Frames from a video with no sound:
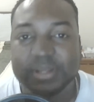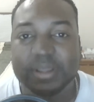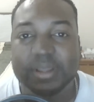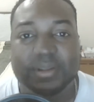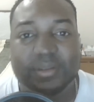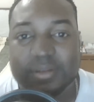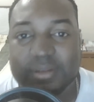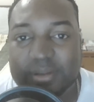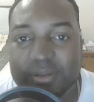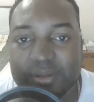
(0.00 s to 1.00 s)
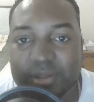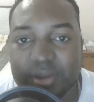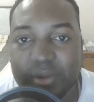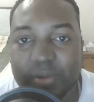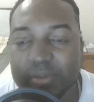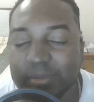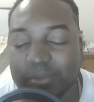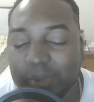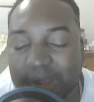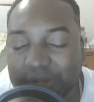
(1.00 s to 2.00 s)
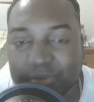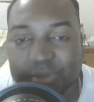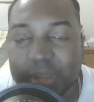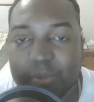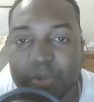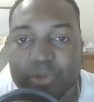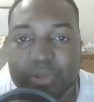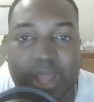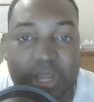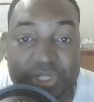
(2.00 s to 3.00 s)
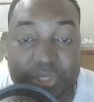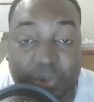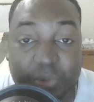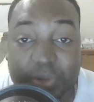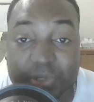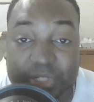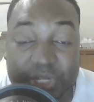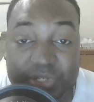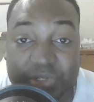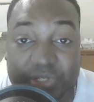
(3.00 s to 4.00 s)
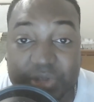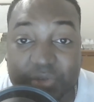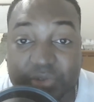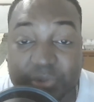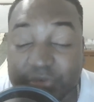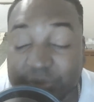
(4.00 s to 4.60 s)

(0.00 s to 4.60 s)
And you know, why do that when you can actually go there and change it yourself? So if you